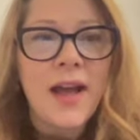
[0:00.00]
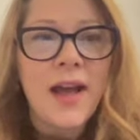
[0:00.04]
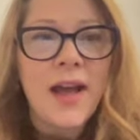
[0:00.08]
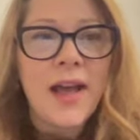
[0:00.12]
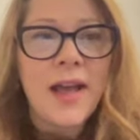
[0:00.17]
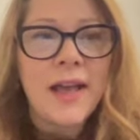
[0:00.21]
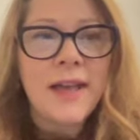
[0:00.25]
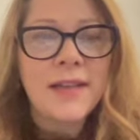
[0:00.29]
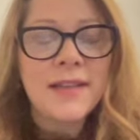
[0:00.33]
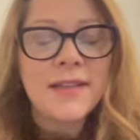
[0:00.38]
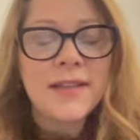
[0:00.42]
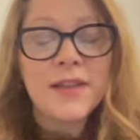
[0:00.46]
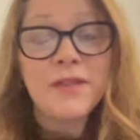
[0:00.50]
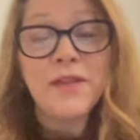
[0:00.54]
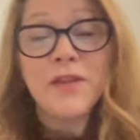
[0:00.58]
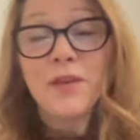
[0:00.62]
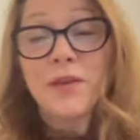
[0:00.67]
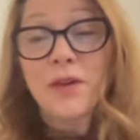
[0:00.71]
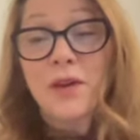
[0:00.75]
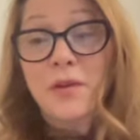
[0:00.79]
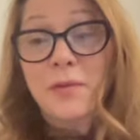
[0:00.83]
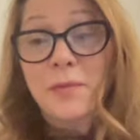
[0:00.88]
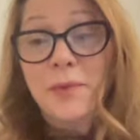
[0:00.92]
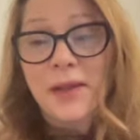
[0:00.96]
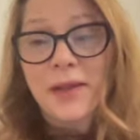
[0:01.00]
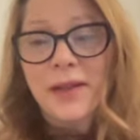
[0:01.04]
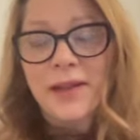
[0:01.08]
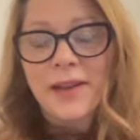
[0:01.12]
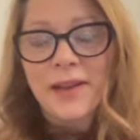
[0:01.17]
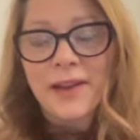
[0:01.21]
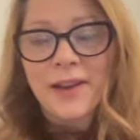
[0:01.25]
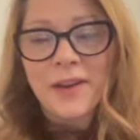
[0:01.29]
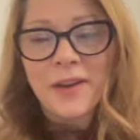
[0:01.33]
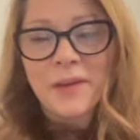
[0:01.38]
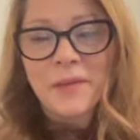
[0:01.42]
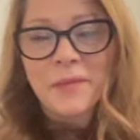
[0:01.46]
And if you know
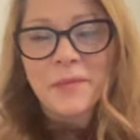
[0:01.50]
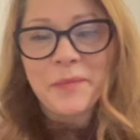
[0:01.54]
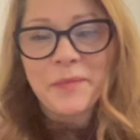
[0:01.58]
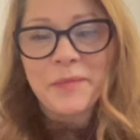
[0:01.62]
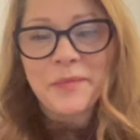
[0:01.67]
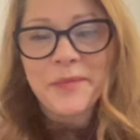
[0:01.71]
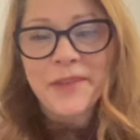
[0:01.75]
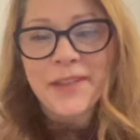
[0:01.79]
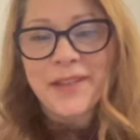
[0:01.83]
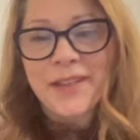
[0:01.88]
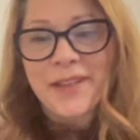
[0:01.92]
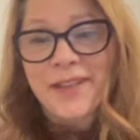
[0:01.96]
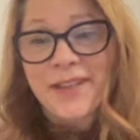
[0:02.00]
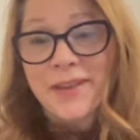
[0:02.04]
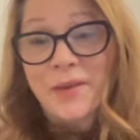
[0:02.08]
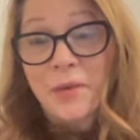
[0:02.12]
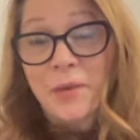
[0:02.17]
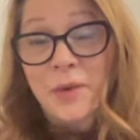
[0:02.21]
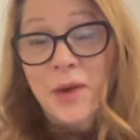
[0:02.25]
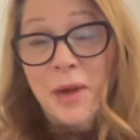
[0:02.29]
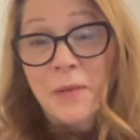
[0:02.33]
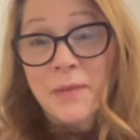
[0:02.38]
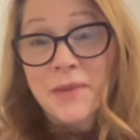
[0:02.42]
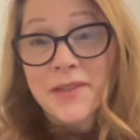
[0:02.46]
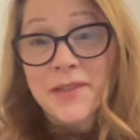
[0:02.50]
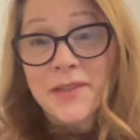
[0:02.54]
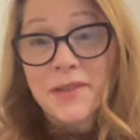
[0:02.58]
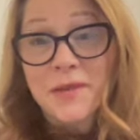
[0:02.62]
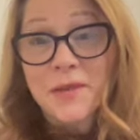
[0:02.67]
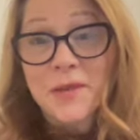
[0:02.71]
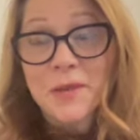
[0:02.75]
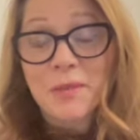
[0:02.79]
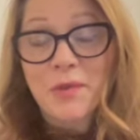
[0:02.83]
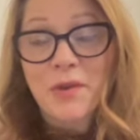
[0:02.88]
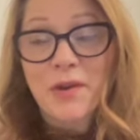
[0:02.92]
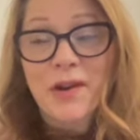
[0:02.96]
me, it all comes as no
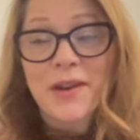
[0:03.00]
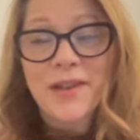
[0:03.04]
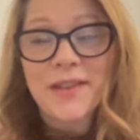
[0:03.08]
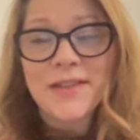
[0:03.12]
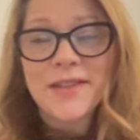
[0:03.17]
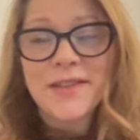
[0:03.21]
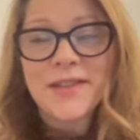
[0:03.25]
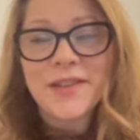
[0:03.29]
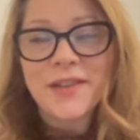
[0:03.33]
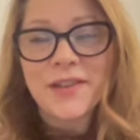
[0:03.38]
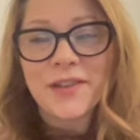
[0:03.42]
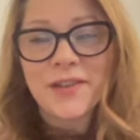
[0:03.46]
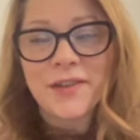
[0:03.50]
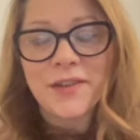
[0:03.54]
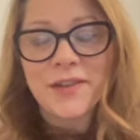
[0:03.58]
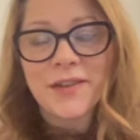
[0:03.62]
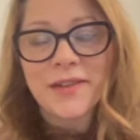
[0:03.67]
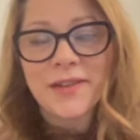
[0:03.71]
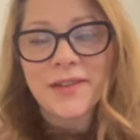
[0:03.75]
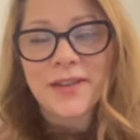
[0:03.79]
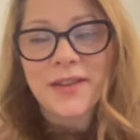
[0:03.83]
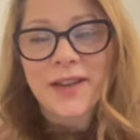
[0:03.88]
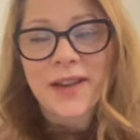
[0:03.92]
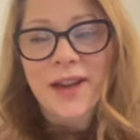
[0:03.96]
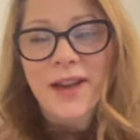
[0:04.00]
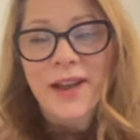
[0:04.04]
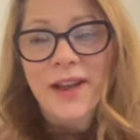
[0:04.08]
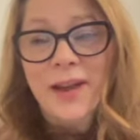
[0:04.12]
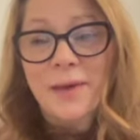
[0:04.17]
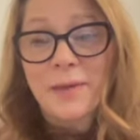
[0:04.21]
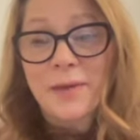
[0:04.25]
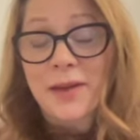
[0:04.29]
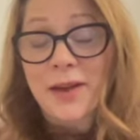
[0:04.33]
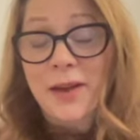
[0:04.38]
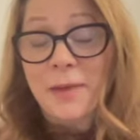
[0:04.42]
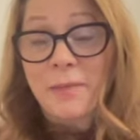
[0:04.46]
surprise to you that
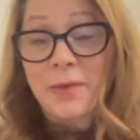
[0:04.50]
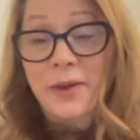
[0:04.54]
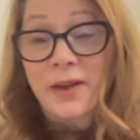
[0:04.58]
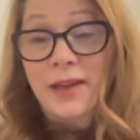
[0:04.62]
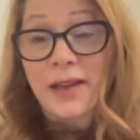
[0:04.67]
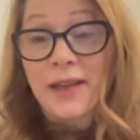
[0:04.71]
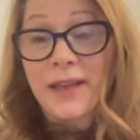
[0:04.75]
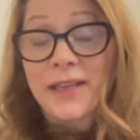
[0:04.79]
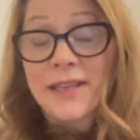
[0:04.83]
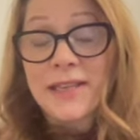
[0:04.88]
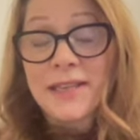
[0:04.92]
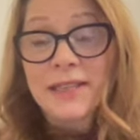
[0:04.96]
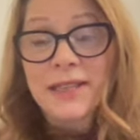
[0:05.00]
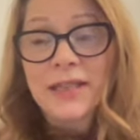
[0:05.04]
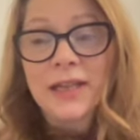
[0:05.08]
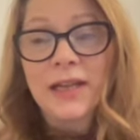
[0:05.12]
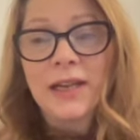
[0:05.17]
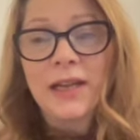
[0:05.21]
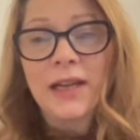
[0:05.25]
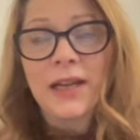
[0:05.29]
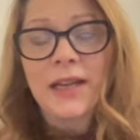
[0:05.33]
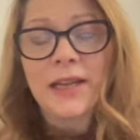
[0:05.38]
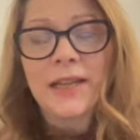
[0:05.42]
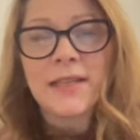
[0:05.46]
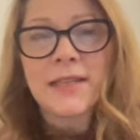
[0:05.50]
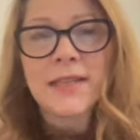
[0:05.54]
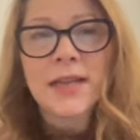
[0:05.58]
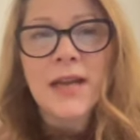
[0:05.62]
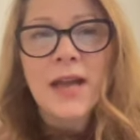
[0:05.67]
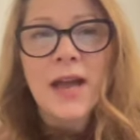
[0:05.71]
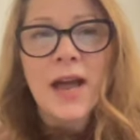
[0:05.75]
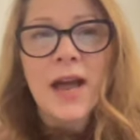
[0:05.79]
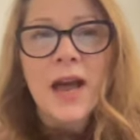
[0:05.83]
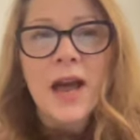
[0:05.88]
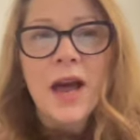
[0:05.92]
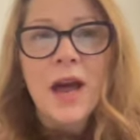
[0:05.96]
I politely declined,
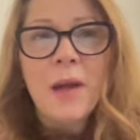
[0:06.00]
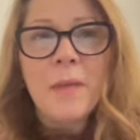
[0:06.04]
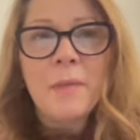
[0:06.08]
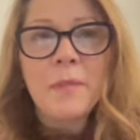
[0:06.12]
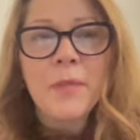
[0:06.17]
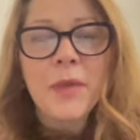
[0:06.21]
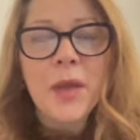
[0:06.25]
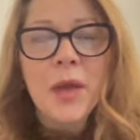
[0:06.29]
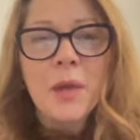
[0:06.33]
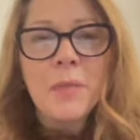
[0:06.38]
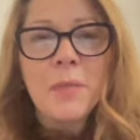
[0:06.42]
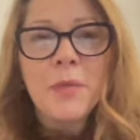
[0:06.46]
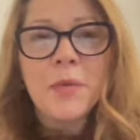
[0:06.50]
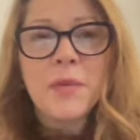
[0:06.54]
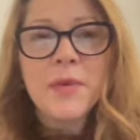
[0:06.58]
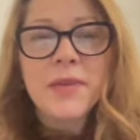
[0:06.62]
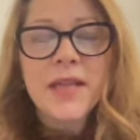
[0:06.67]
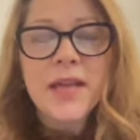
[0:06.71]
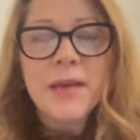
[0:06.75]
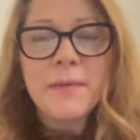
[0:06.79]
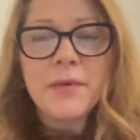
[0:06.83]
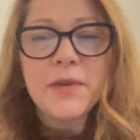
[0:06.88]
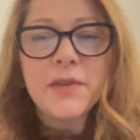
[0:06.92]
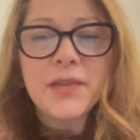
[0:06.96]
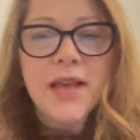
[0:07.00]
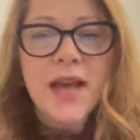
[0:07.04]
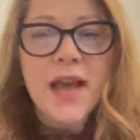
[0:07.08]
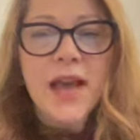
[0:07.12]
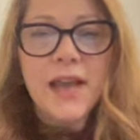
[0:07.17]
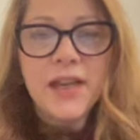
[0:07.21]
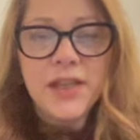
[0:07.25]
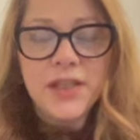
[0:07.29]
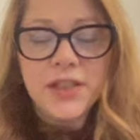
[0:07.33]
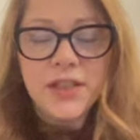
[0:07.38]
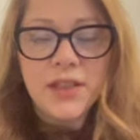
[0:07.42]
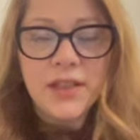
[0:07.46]
but was able to
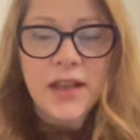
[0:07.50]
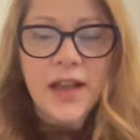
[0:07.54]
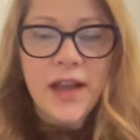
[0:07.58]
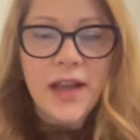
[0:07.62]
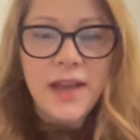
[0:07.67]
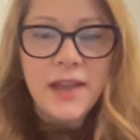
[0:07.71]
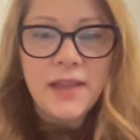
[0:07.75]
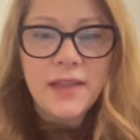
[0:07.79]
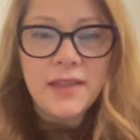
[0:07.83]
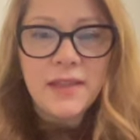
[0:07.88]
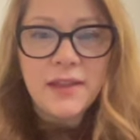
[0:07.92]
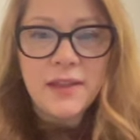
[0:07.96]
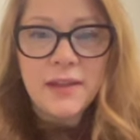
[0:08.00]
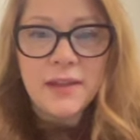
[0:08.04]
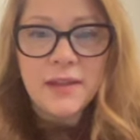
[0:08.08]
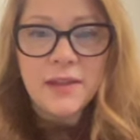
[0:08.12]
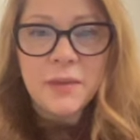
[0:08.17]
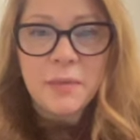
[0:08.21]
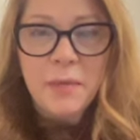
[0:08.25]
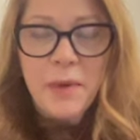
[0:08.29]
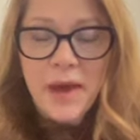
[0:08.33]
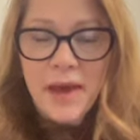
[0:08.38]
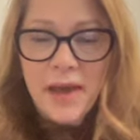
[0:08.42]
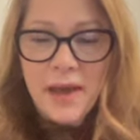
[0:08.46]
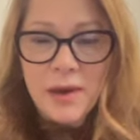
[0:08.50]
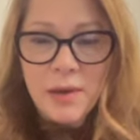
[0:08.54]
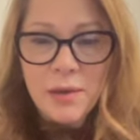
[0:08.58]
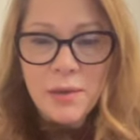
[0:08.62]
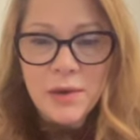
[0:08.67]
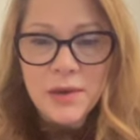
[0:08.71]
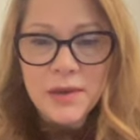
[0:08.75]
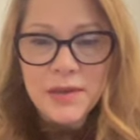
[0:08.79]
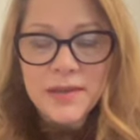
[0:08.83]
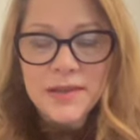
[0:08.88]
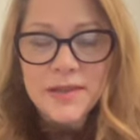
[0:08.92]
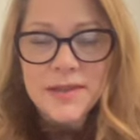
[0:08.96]
educate the
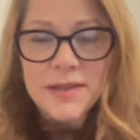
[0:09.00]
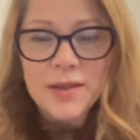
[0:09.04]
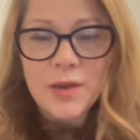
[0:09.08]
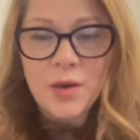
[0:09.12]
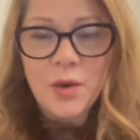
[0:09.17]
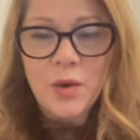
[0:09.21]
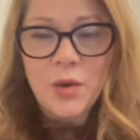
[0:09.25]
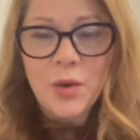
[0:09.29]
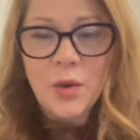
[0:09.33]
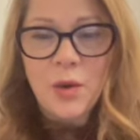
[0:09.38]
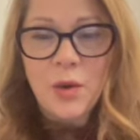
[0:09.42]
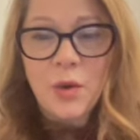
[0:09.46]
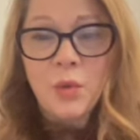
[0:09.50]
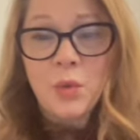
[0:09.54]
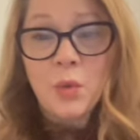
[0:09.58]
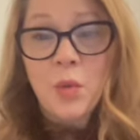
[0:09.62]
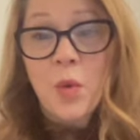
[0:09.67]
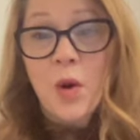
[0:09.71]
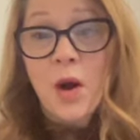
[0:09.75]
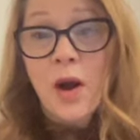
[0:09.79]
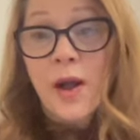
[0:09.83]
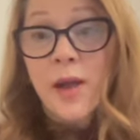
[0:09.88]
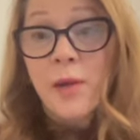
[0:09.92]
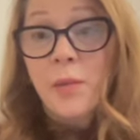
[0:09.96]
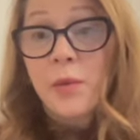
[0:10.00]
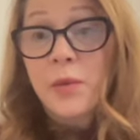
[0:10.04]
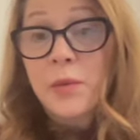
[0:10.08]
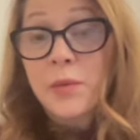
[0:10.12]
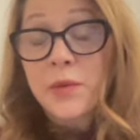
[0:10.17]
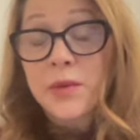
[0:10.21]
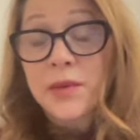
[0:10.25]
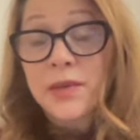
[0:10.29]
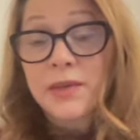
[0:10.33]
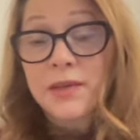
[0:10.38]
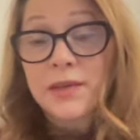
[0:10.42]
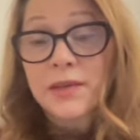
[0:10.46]
parents on why we
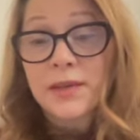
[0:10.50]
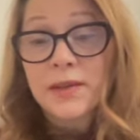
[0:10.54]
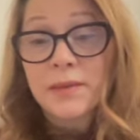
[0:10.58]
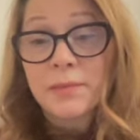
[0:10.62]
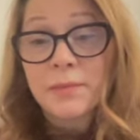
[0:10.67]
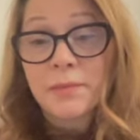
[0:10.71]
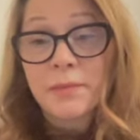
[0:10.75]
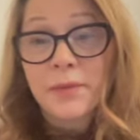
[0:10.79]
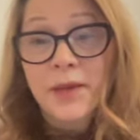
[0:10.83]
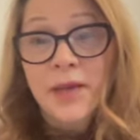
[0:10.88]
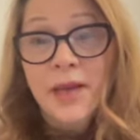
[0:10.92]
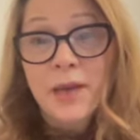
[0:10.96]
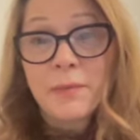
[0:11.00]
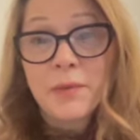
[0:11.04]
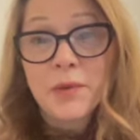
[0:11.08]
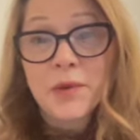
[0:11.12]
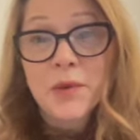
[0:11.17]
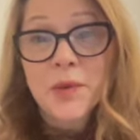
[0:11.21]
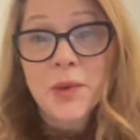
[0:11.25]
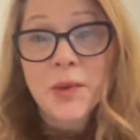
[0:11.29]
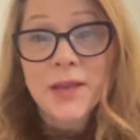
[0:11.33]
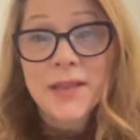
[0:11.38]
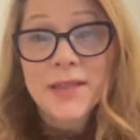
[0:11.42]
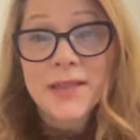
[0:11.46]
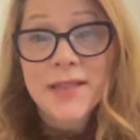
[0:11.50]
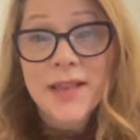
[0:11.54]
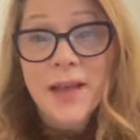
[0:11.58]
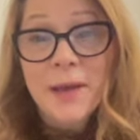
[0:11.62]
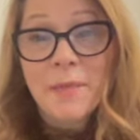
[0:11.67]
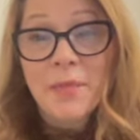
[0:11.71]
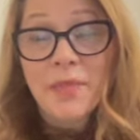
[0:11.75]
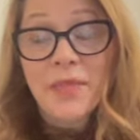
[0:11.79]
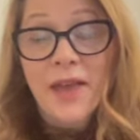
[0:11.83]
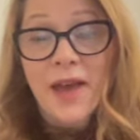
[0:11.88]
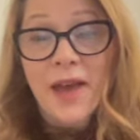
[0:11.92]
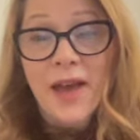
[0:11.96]
wouldn't be able to
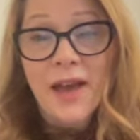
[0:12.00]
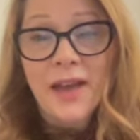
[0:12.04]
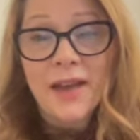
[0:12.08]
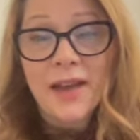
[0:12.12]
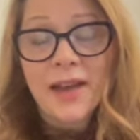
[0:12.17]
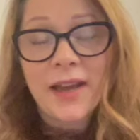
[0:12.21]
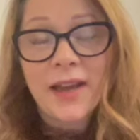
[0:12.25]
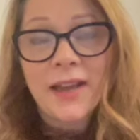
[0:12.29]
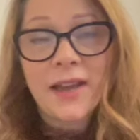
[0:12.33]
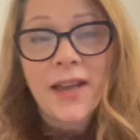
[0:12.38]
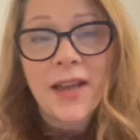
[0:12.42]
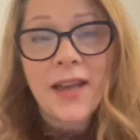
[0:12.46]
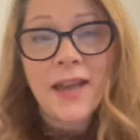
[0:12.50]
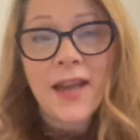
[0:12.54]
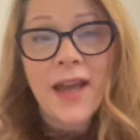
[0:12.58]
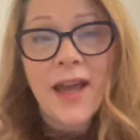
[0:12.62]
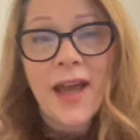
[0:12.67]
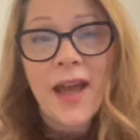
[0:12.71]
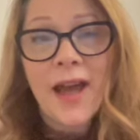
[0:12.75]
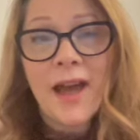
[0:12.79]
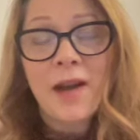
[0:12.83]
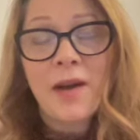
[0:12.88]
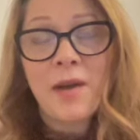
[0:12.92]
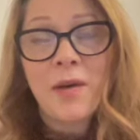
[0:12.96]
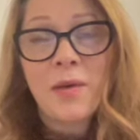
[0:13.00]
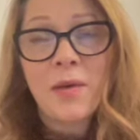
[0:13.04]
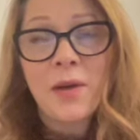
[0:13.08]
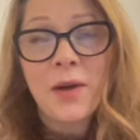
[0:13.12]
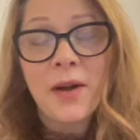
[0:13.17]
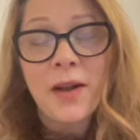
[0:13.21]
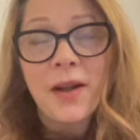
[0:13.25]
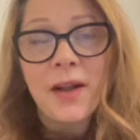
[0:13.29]
accept that and how